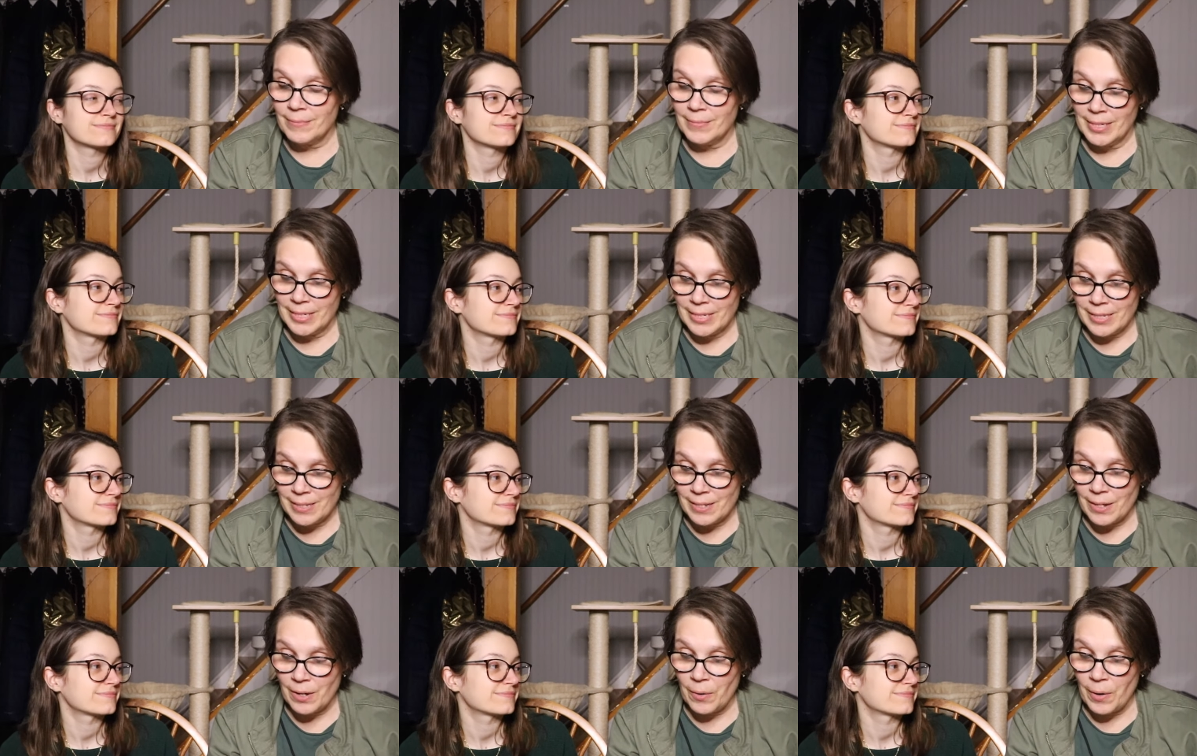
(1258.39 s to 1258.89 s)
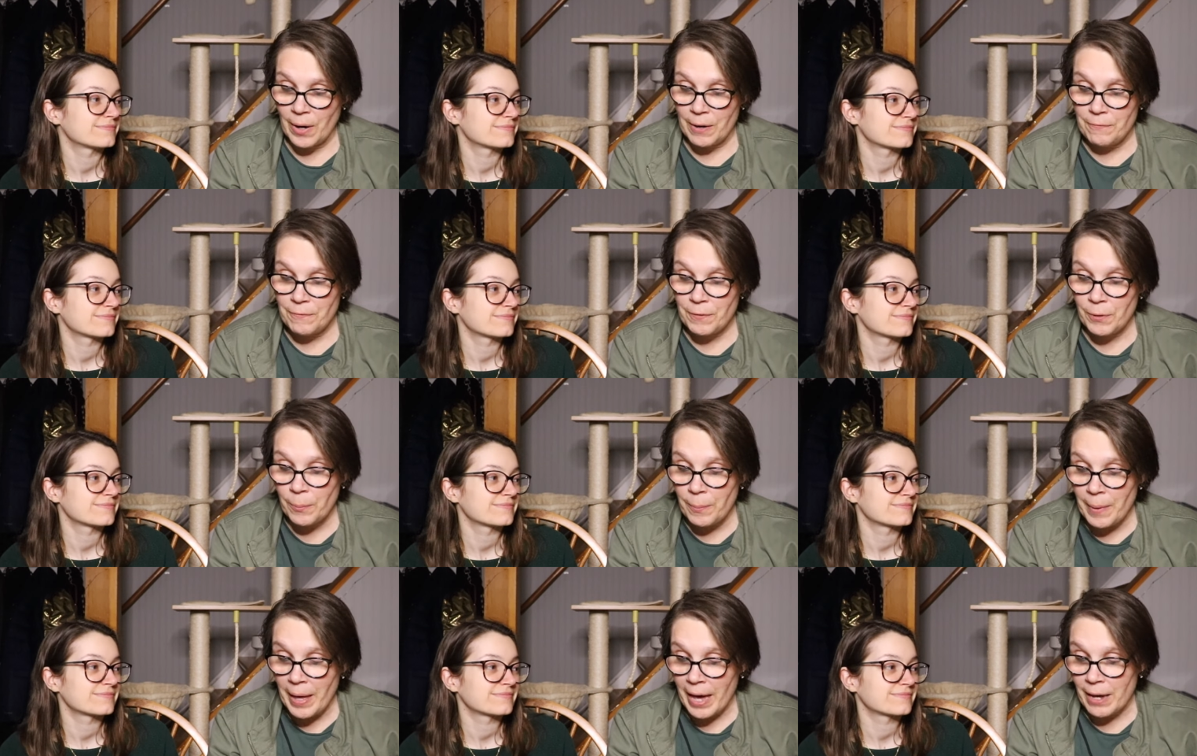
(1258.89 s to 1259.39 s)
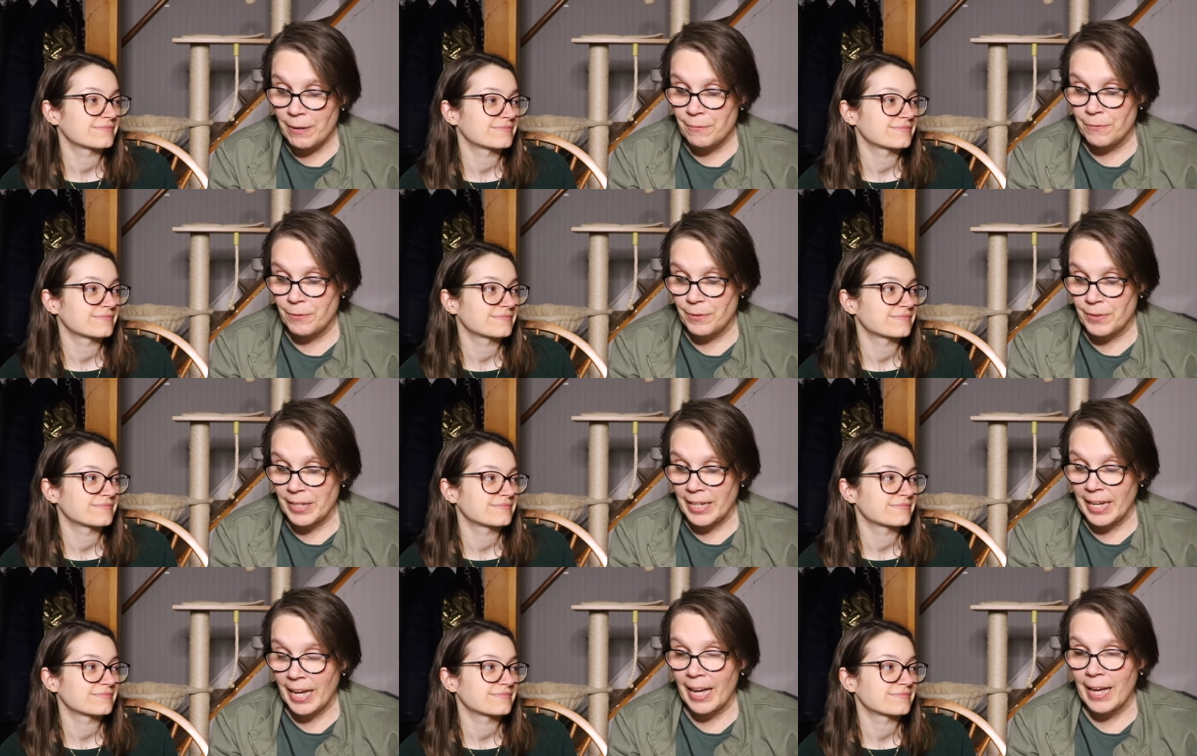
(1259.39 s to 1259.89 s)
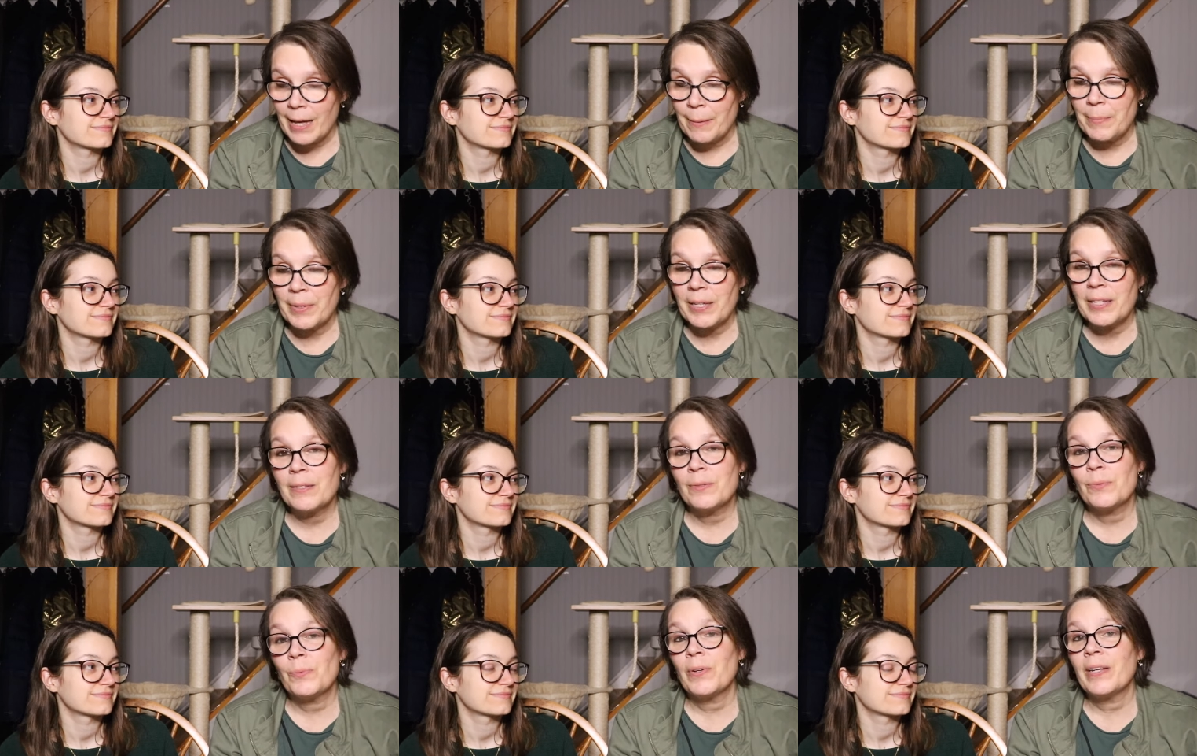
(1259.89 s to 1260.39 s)
Speaker 1: So I feel bad for the guy
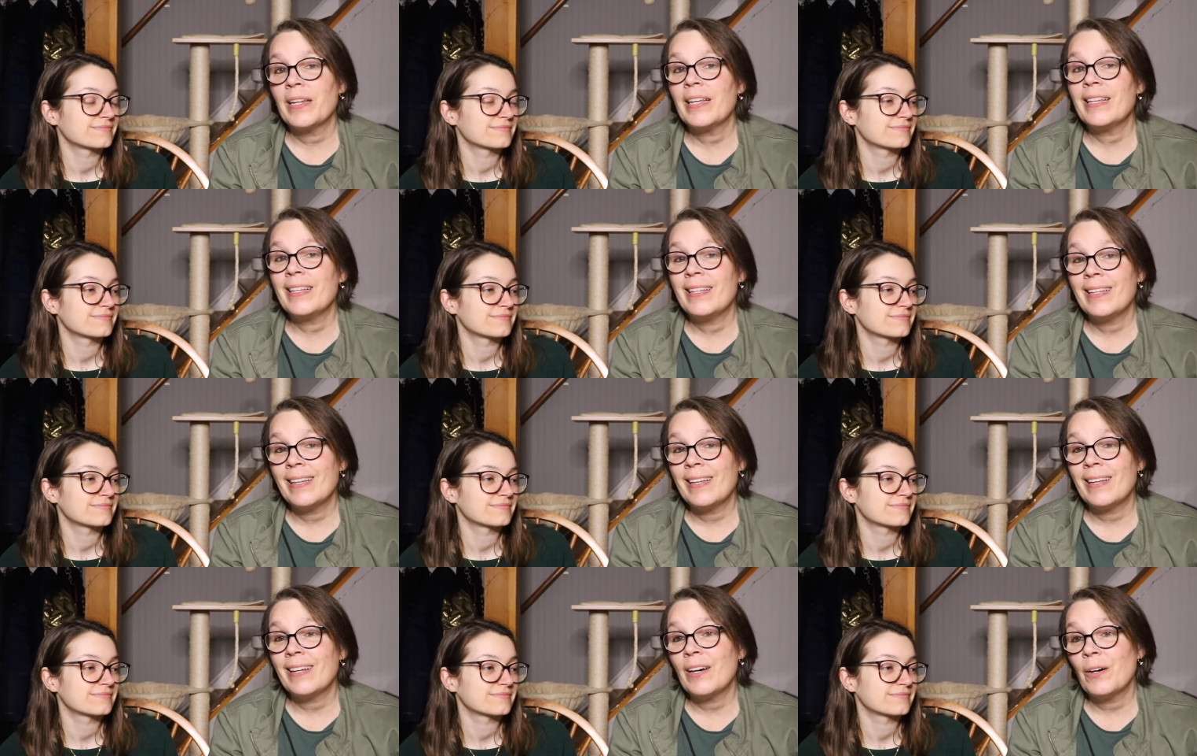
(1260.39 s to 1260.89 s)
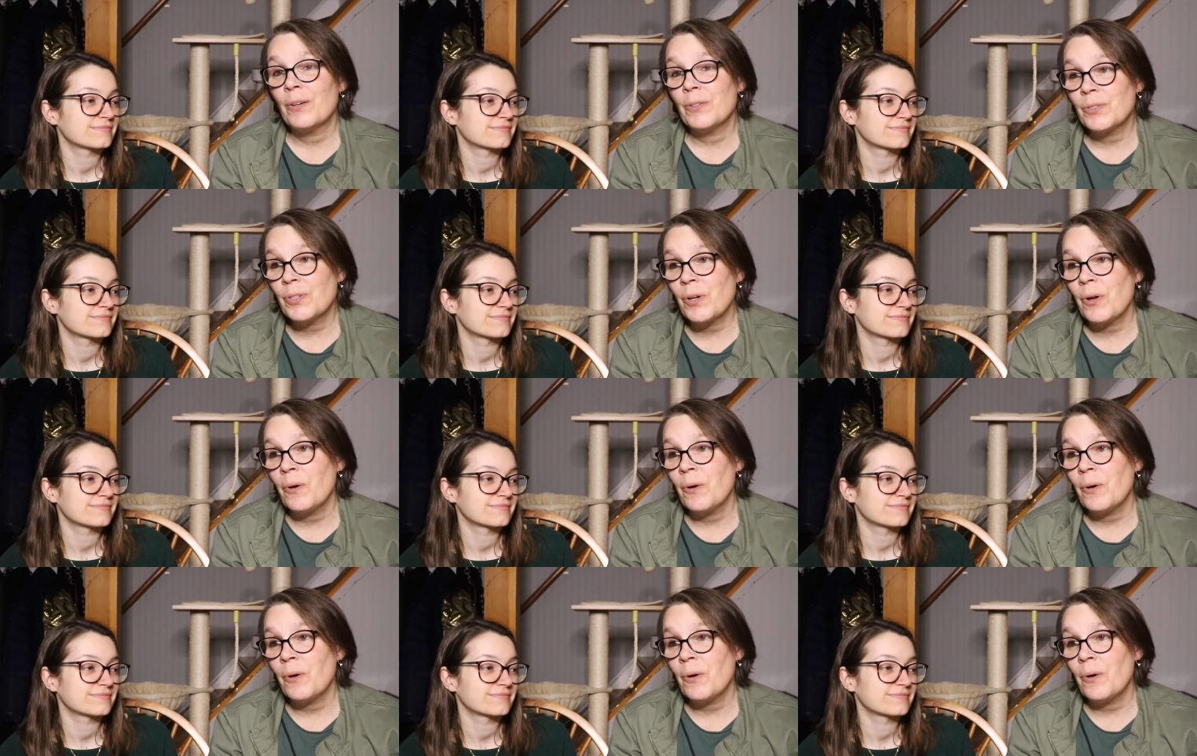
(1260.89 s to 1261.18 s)
because when he goes